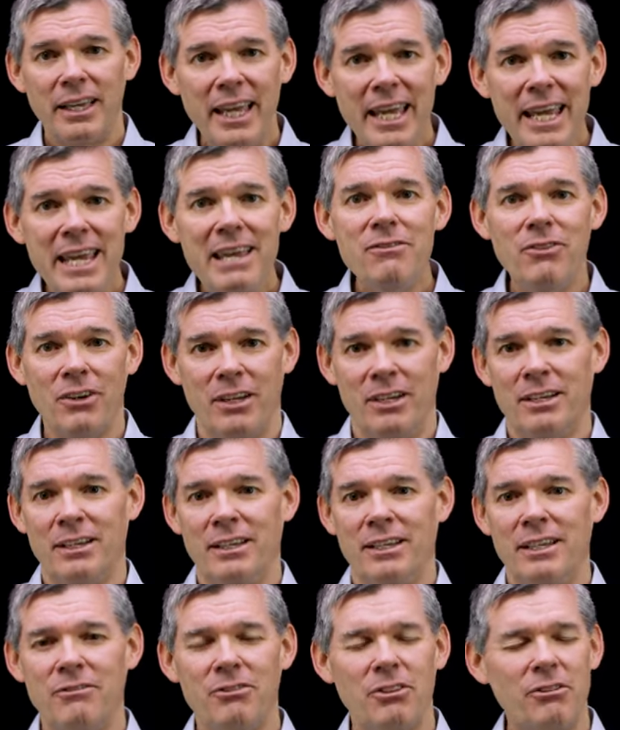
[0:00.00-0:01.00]
even
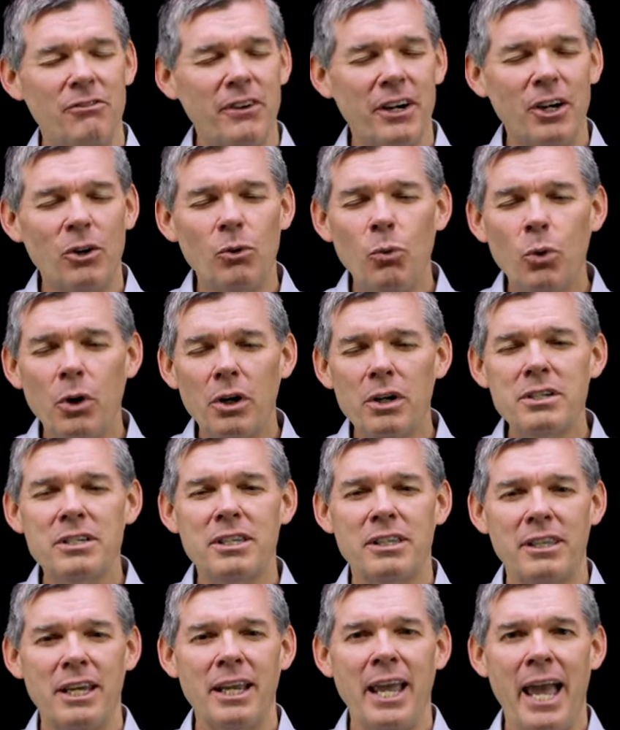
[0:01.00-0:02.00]
if the very
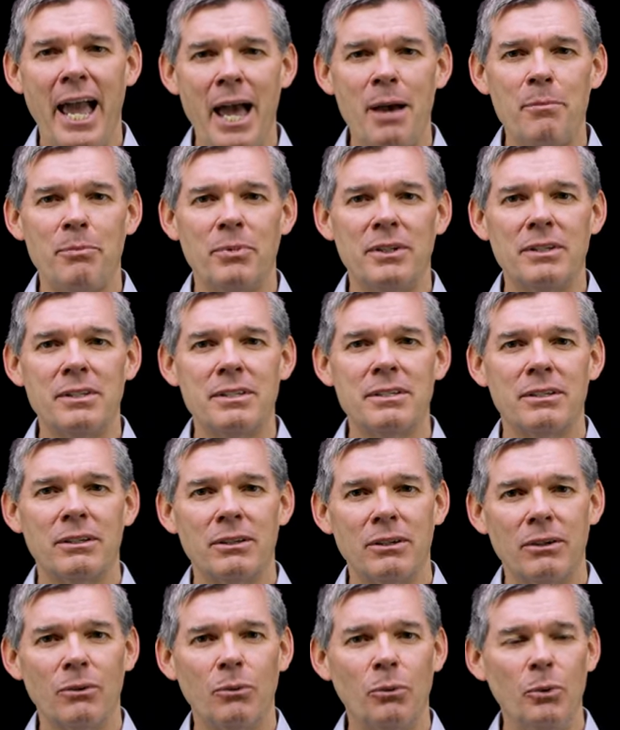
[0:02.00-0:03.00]
worst thing happens,
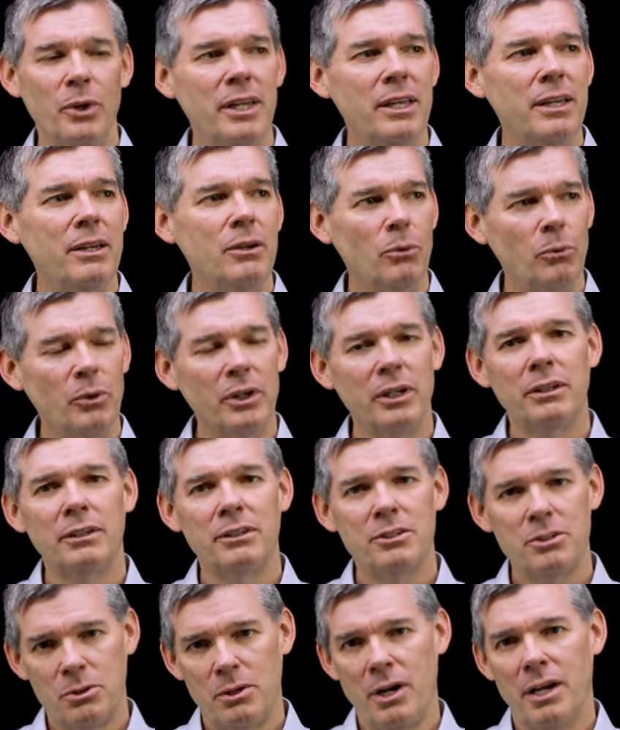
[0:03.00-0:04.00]
we
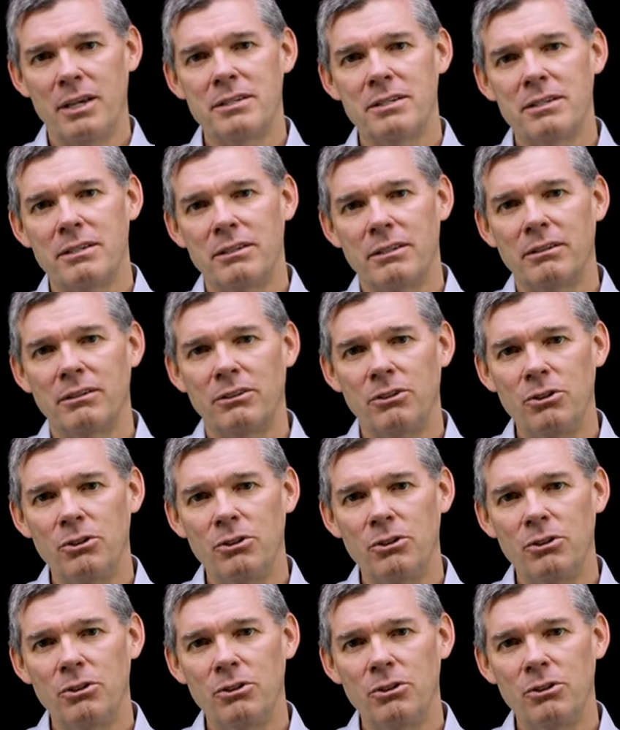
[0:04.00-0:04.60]
will trust.